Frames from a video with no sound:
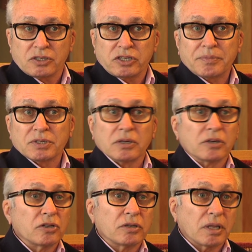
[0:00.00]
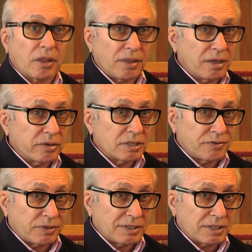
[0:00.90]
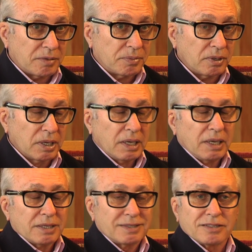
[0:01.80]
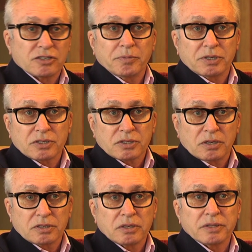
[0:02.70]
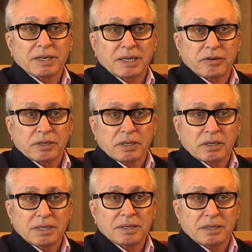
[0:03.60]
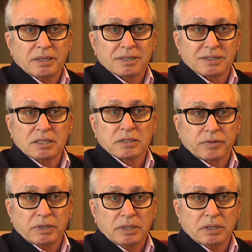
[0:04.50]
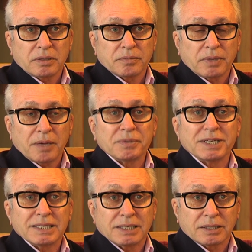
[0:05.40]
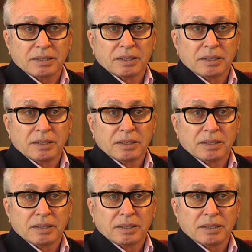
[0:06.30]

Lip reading: The chapter on learning theories, for example, since so much has gone on in that area, needed extensively updating.